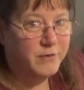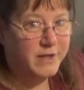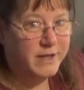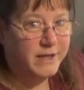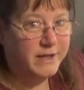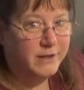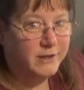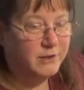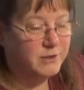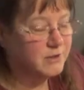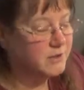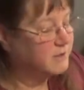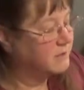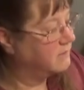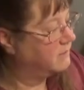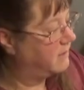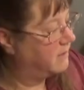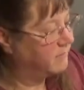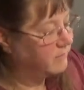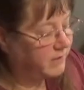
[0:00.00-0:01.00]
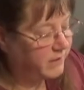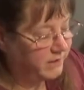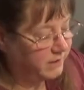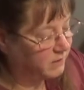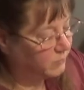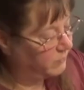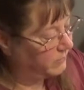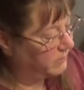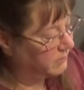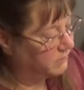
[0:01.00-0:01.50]
the years. Every
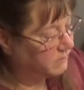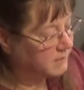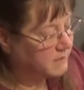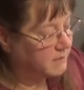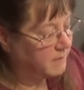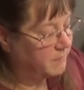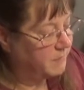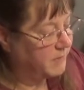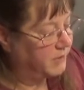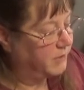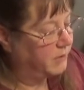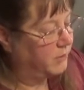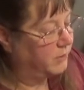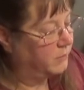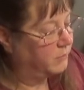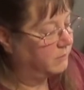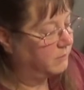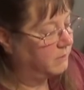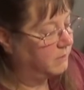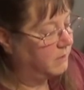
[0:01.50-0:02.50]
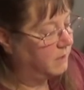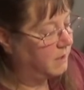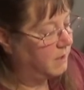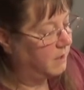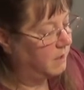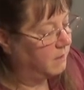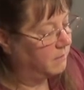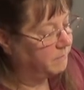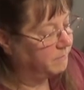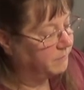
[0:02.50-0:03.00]
year we learn something new.
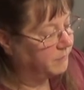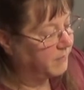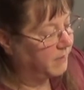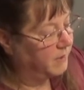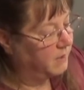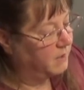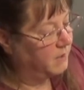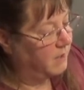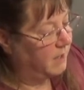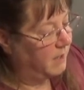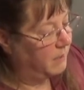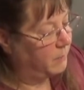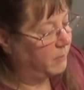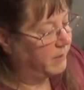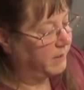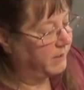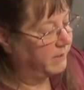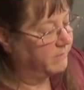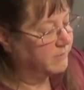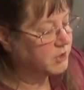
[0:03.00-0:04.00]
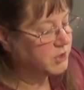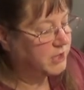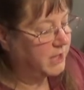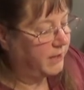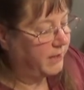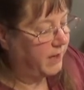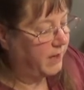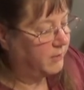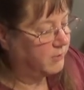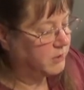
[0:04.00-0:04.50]
I want to give a
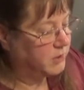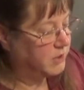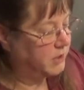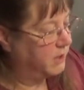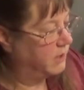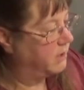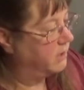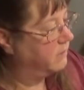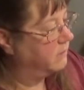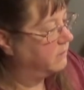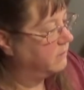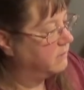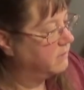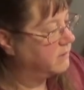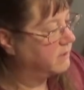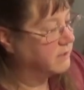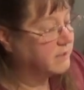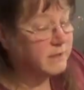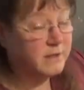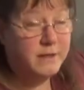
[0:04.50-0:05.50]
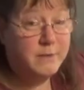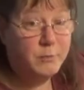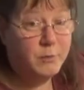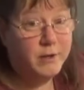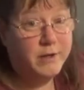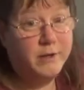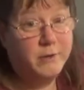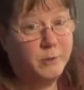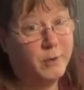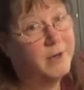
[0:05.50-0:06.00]
shout out to the
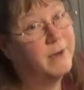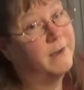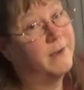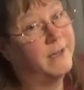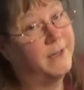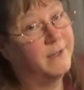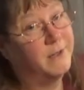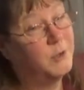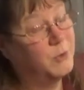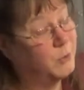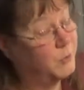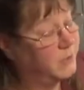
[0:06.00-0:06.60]
Deliberate Agrarian, who